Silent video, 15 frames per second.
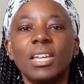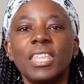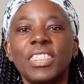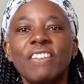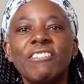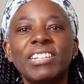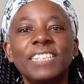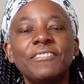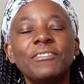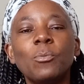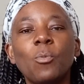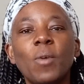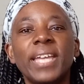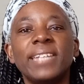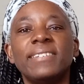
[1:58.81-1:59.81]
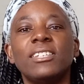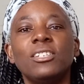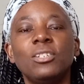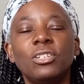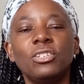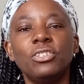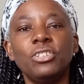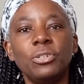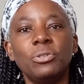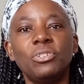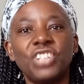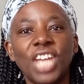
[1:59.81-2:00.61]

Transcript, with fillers: There are different ways that you can use